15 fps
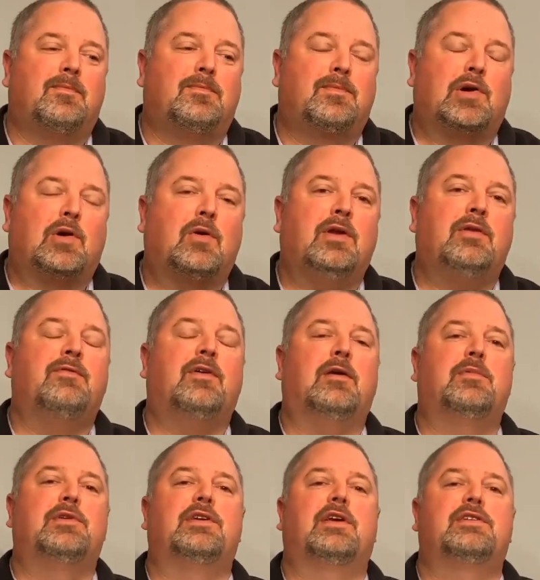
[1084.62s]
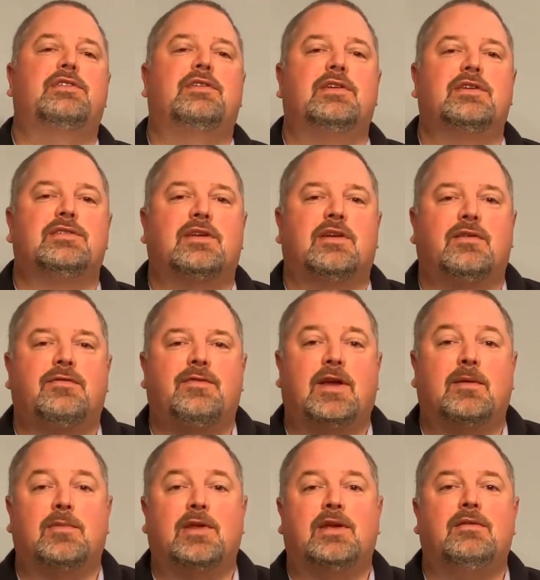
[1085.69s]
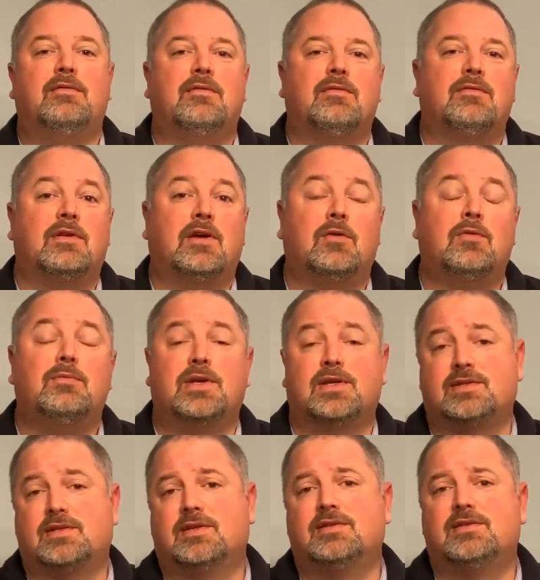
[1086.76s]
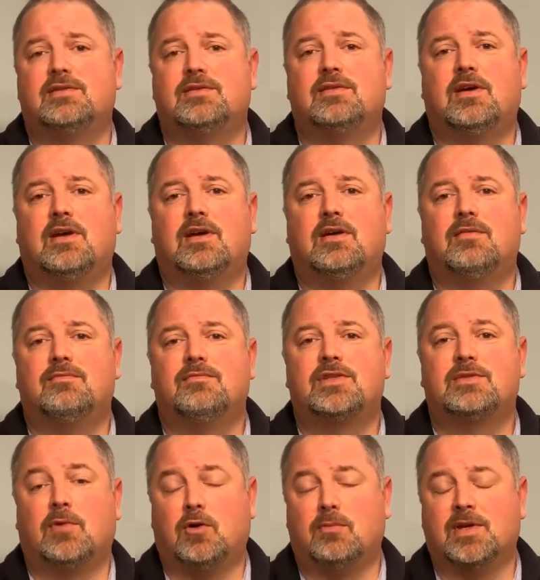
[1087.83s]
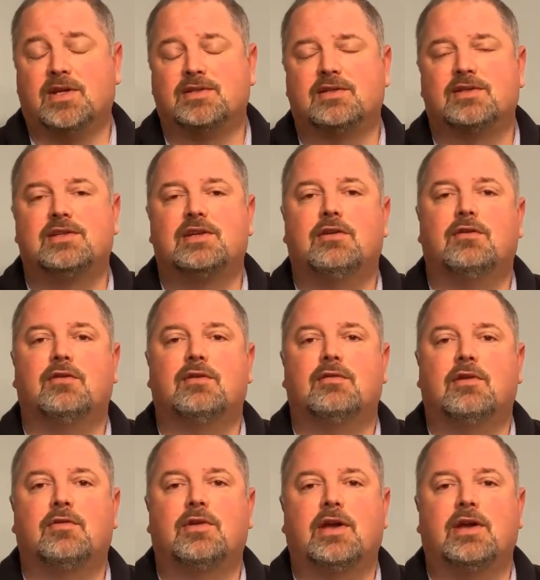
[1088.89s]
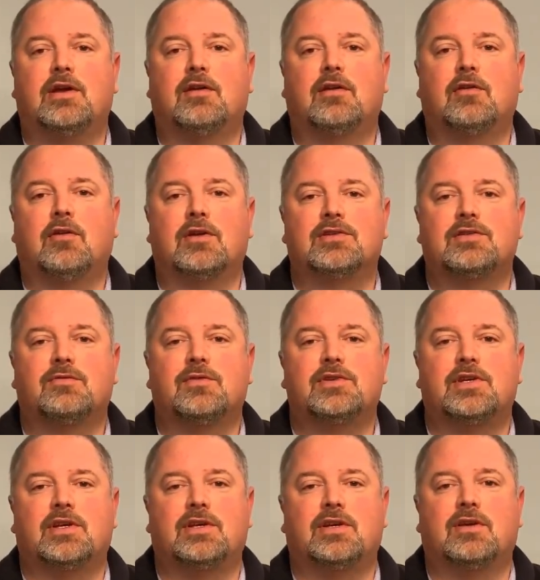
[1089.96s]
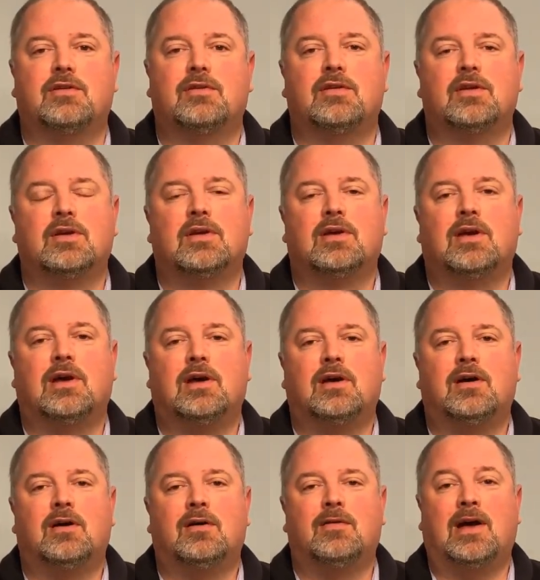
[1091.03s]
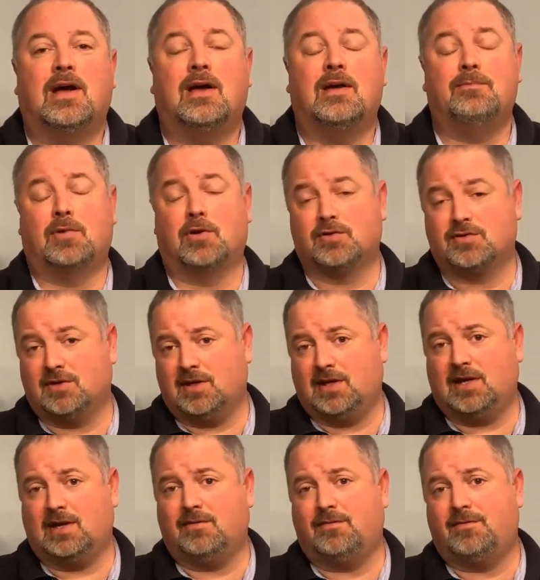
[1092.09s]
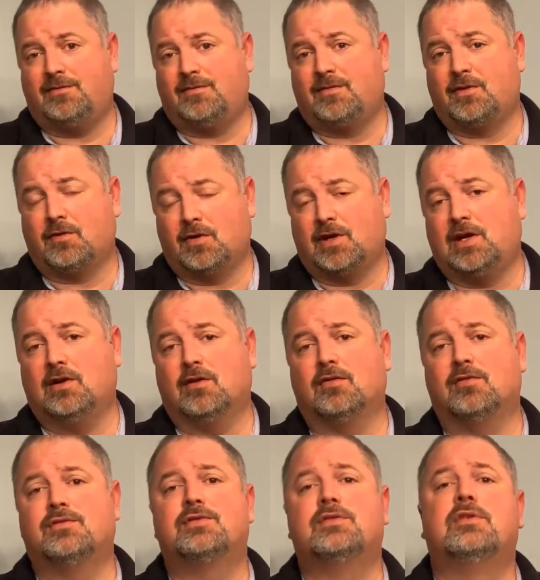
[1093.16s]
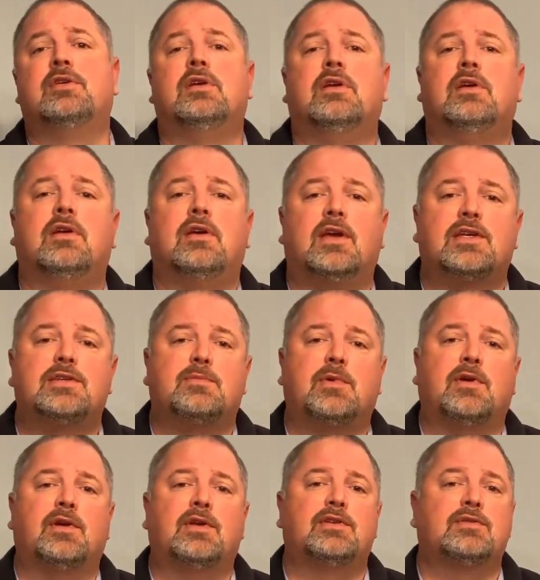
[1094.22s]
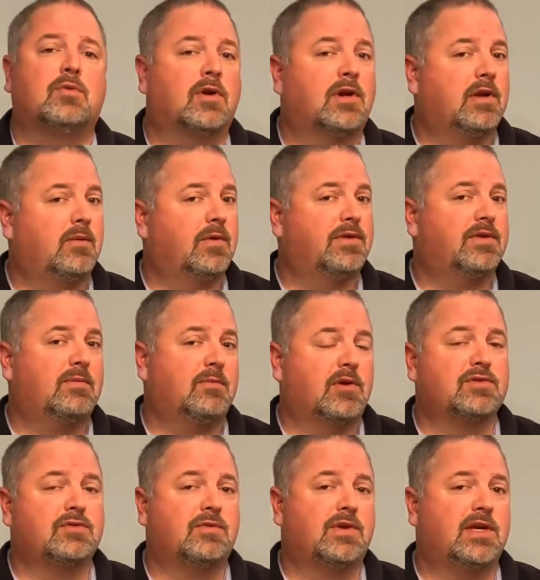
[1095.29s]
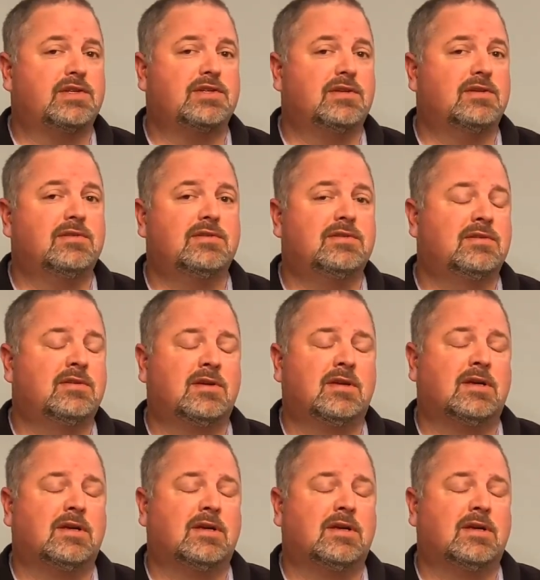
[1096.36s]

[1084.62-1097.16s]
Priority Fire Protection is a family-owned business, small business located here in Gloucester, Virginia. I personally have 30 years experience working with commercial kitchens.